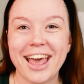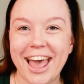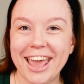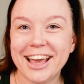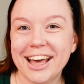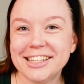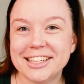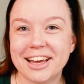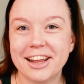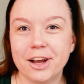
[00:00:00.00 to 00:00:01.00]
Hey guys,
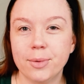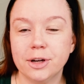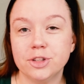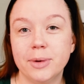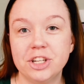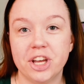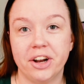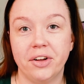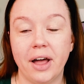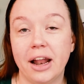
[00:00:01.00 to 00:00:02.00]
LeAnna here, welcome to my
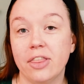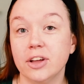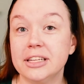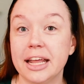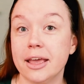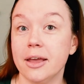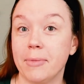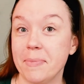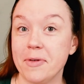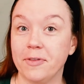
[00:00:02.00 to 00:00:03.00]
channel, and I thought today it
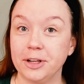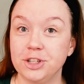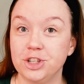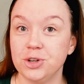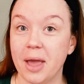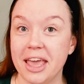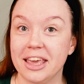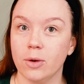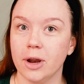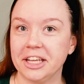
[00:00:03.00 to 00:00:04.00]
might be fun to do a
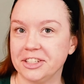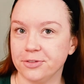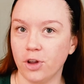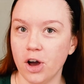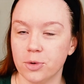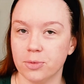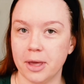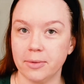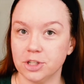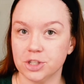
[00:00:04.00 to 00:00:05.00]
get ready to vlog with
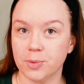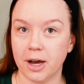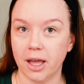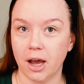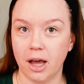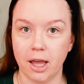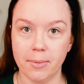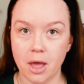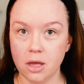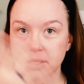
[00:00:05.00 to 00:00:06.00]
me, which is why I'm
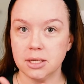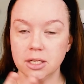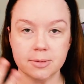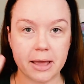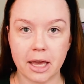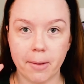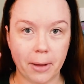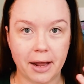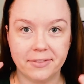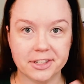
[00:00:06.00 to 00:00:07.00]
sans makeup
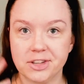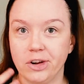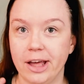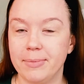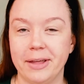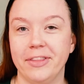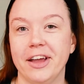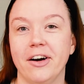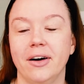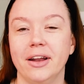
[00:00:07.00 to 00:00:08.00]
and have this little headband
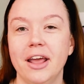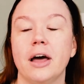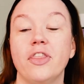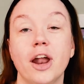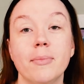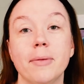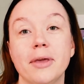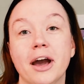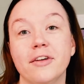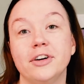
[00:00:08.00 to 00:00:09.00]
thing on. I thought it might be
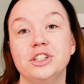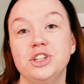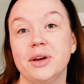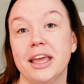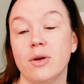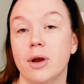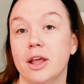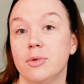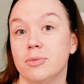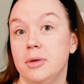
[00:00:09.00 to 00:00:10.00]
kind of fun to do a get ready
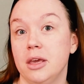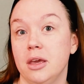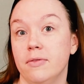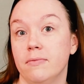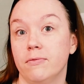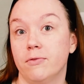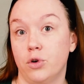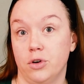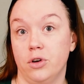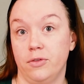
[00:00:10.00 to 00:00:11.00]
with me
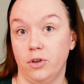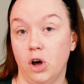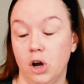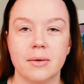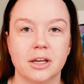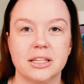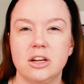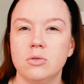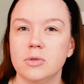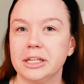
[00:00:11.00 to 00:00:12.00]
for a vlog, because I
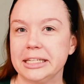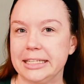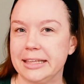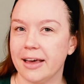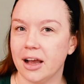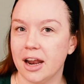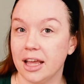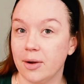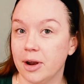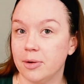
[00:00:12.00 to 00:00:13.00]
don't really see that kind of
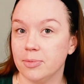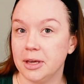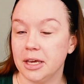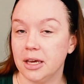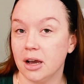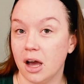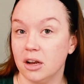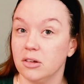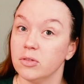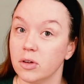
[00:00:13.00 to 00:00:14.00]
get ready with me kind
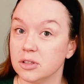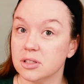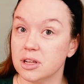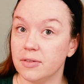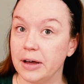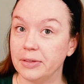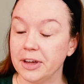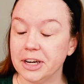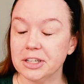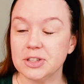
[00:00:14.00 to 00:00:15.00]
of stuff out
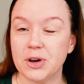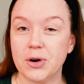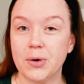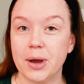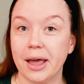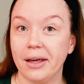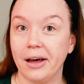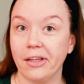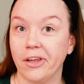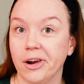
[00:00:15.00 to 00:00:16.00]
there, so
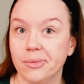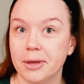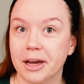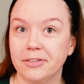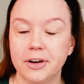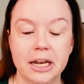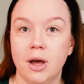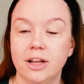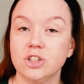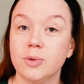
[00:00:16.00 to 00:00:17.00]
I thought it would be kind of fun.
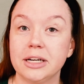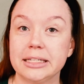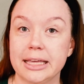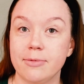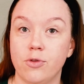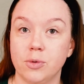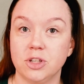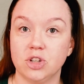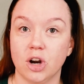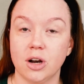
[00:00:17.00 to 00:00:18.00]
I just wanted to say before we
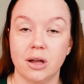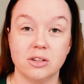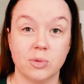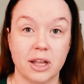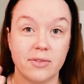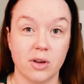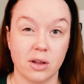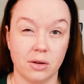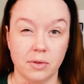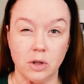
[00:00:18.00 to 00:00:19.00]
start, I just want to give you
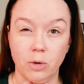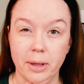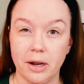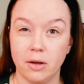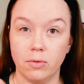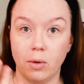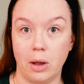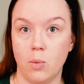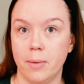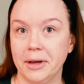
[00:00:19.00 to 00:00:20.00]
kind of a little bit of
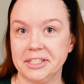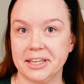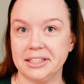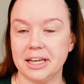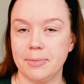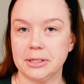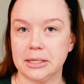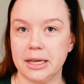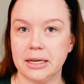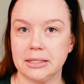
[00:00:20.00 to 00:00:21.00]
like what my skin type is
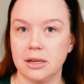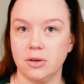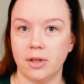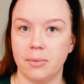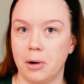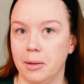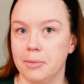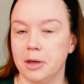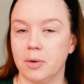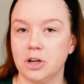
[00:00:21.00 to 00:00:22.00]
like, because I know that would probably
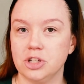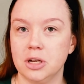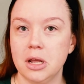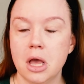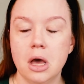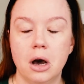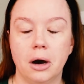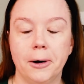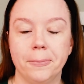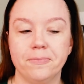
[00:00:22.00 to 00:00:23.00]
be a question.
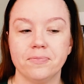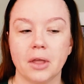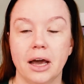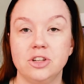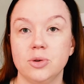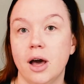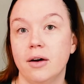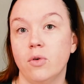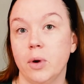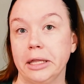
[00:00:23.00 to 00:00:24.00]
I do
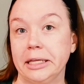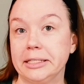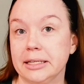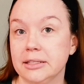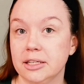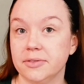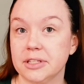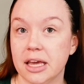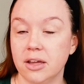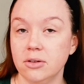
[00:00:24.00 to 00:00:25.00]
have oily, sensitive
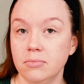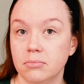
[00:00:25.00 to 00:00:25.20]
skin.